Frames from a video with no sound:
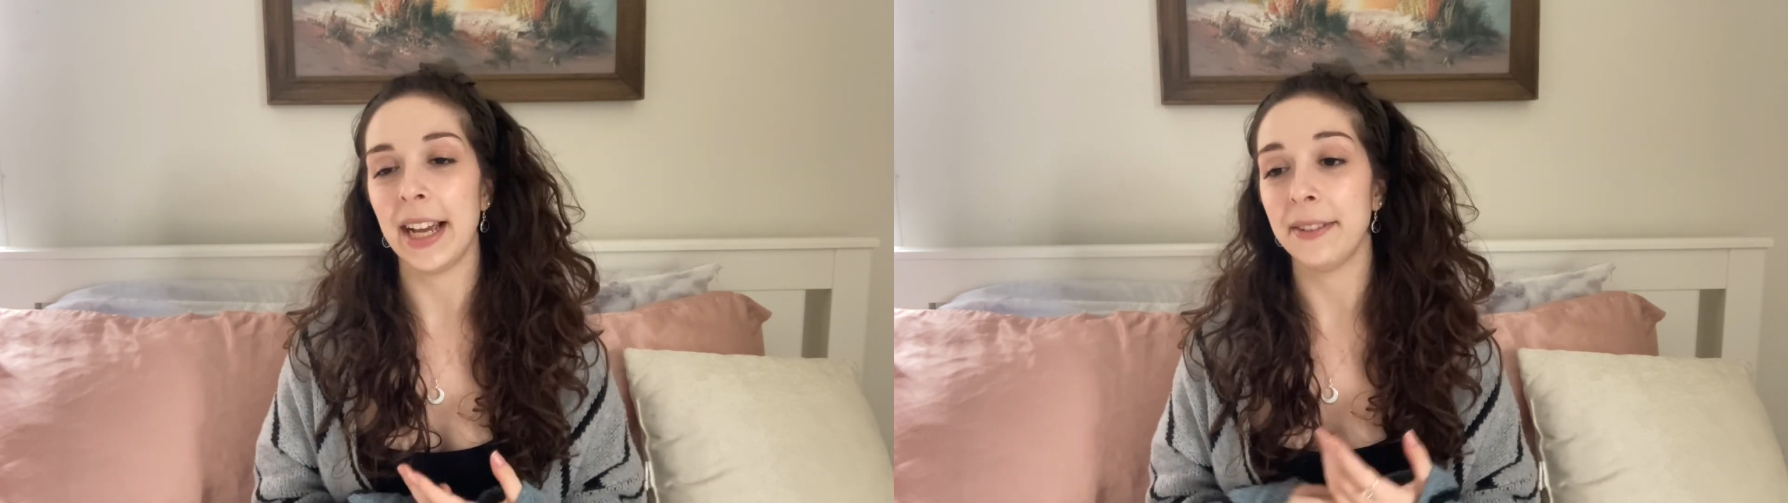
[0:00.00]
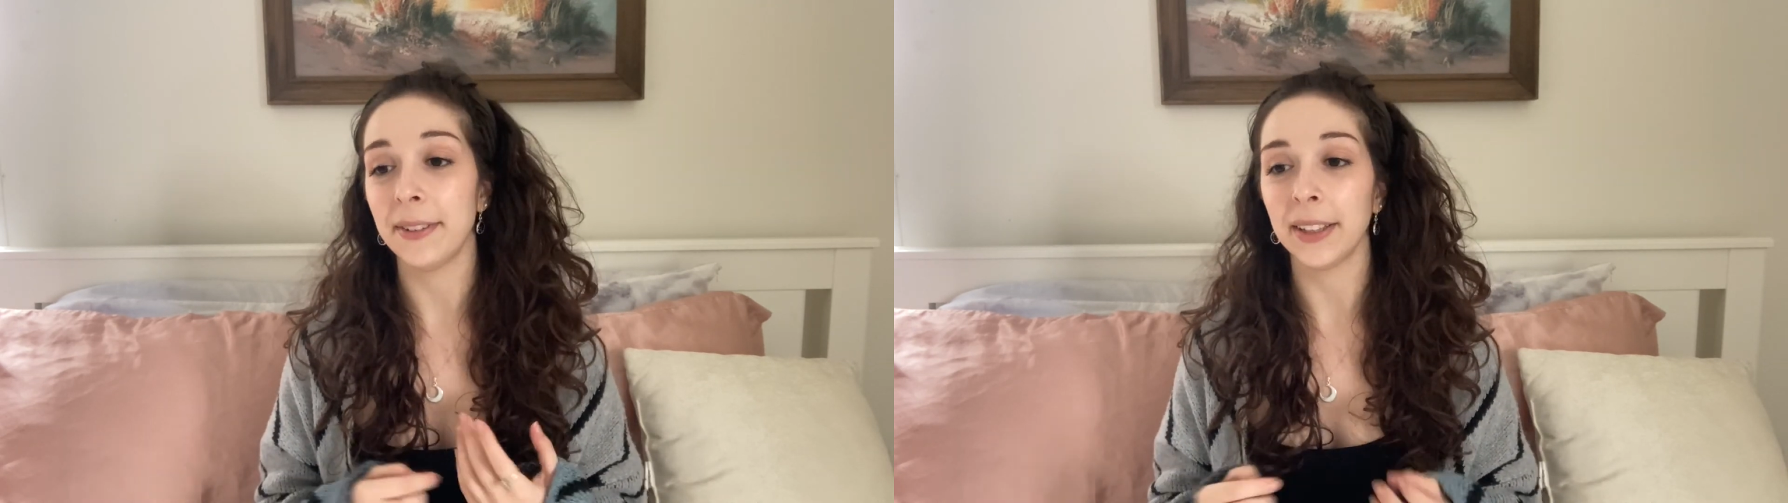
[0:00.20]
I
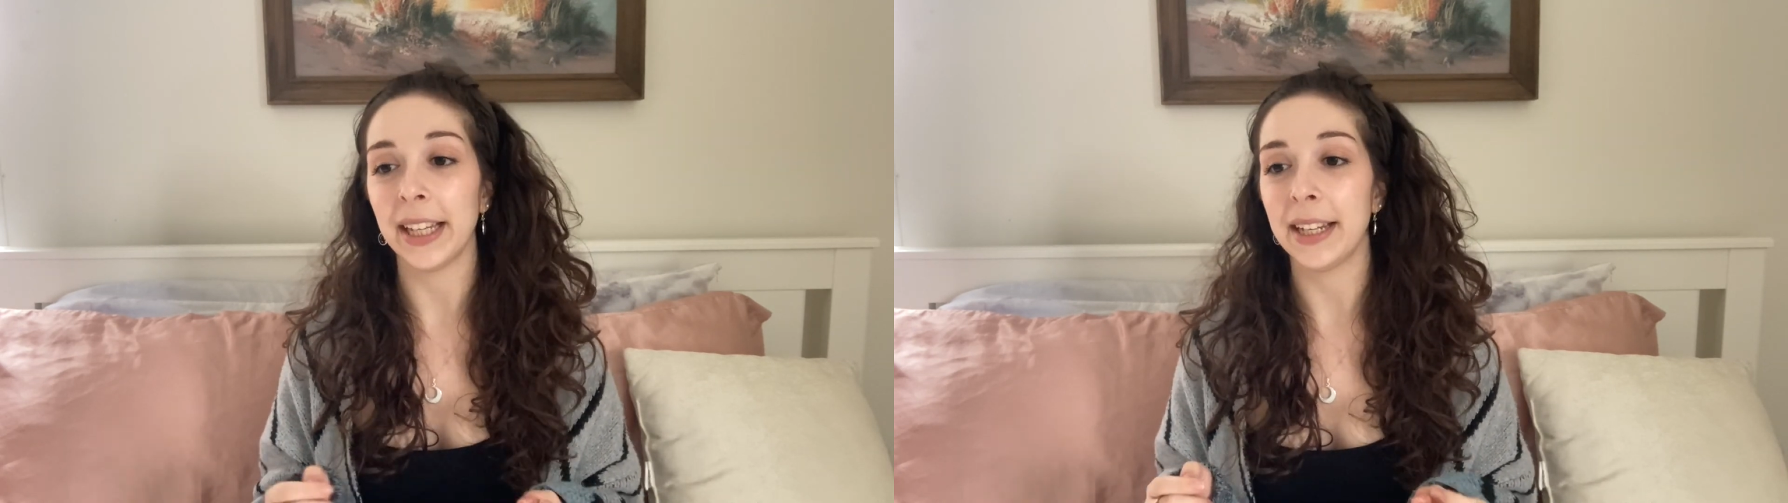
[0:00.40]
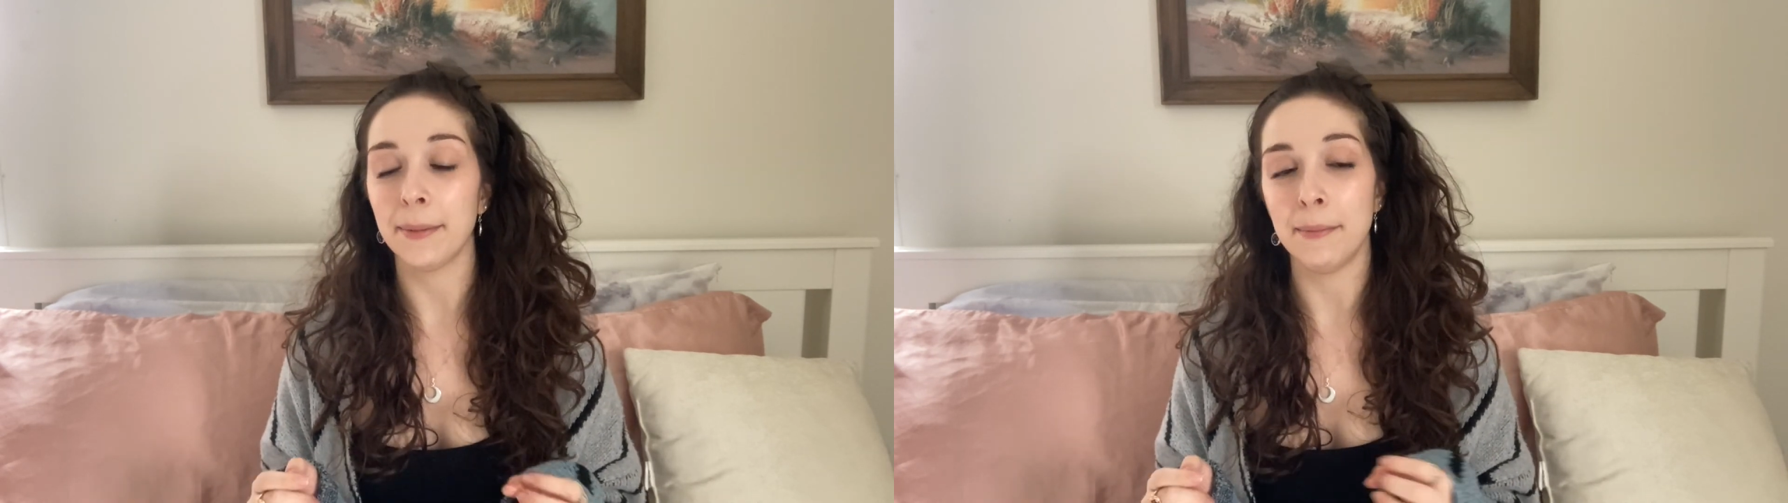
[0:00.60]
felt
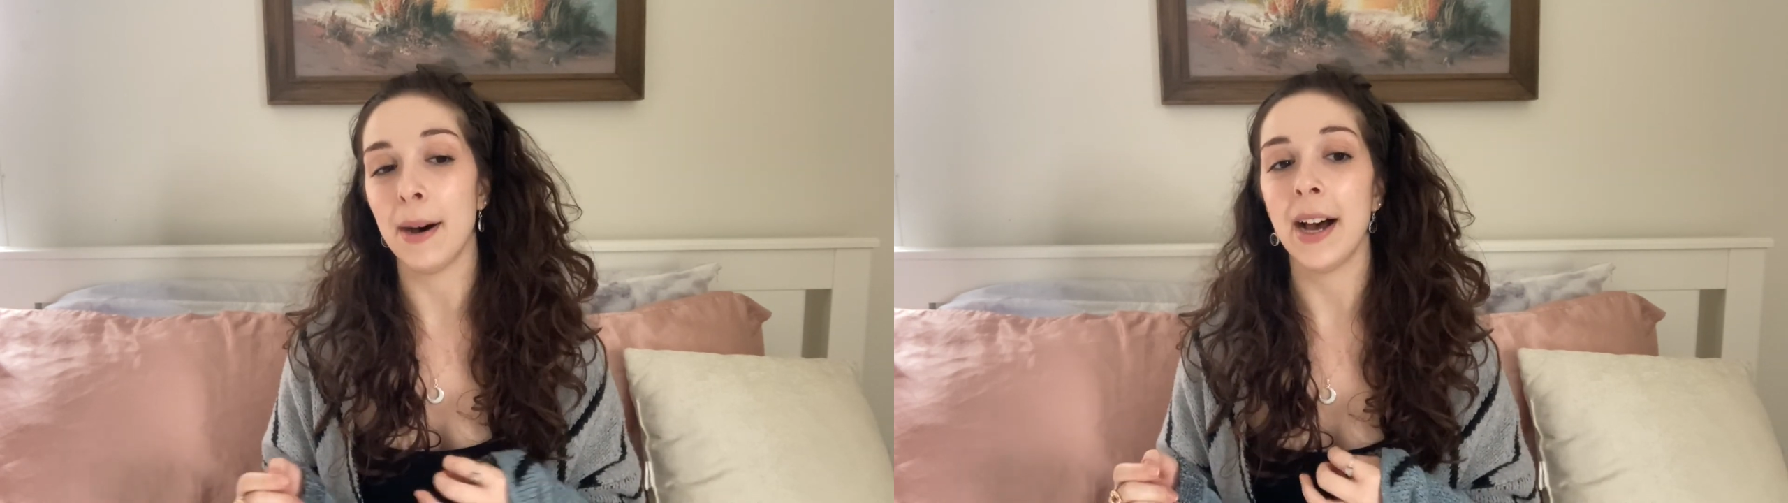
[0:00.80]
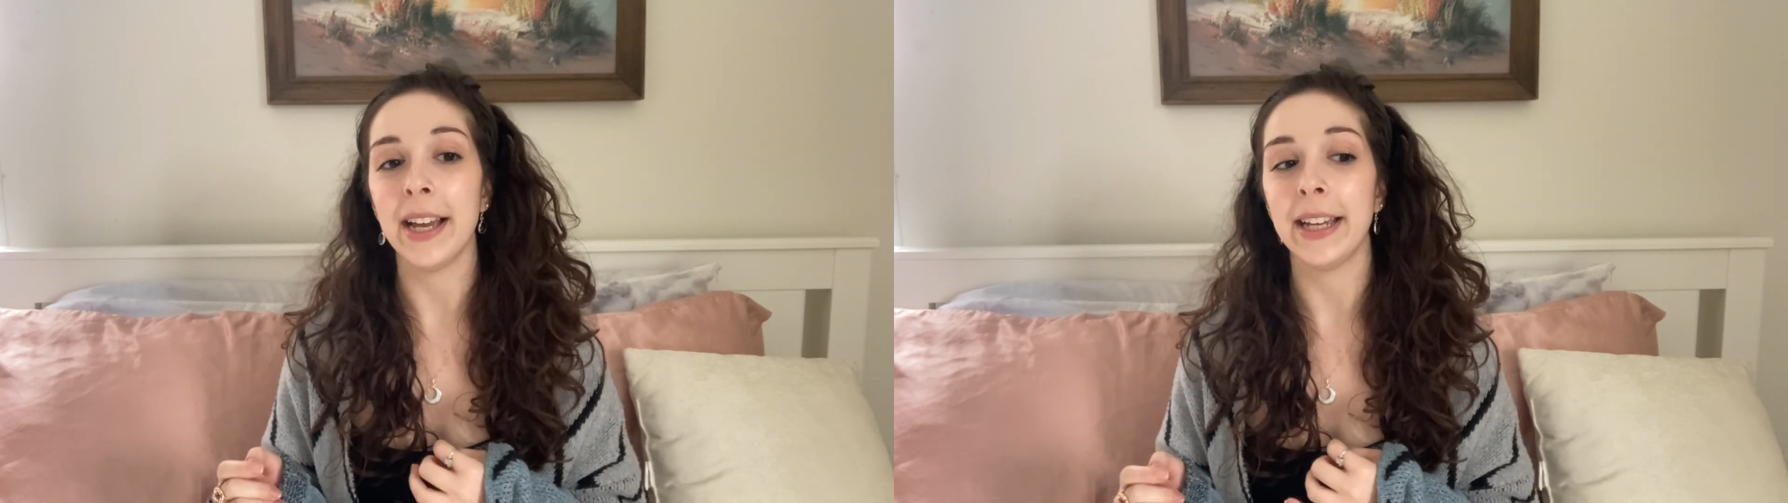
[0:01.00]
like
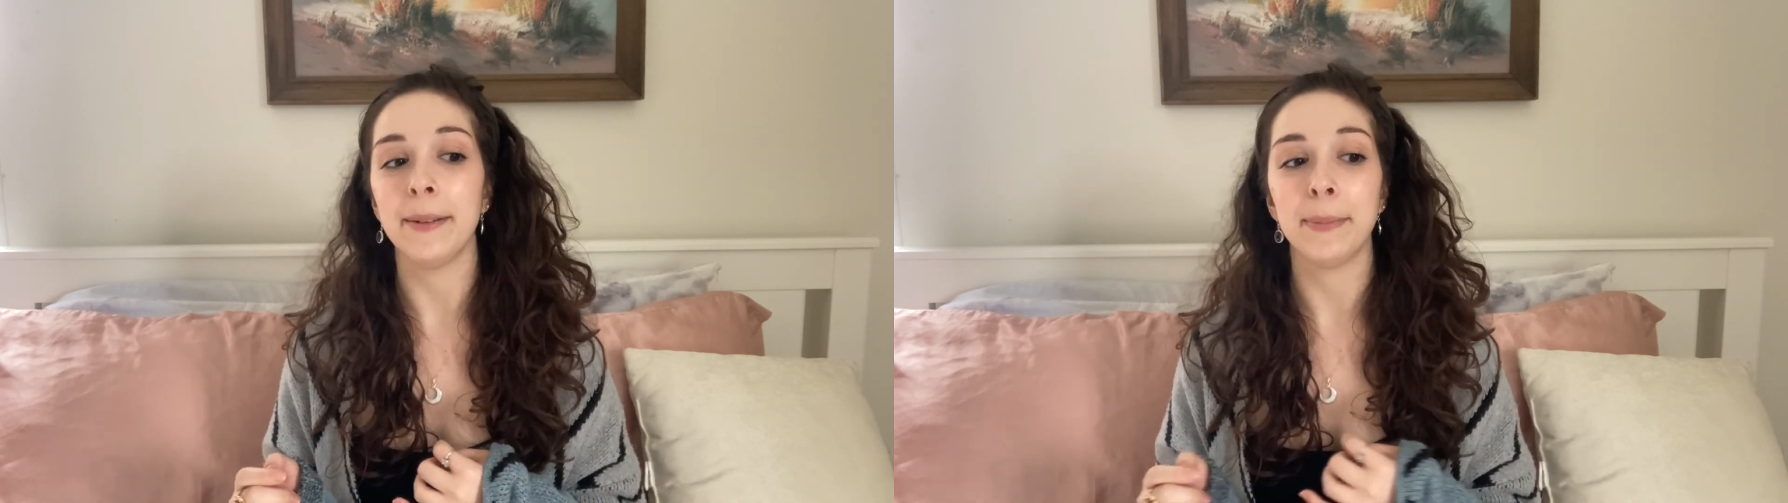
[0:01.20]
my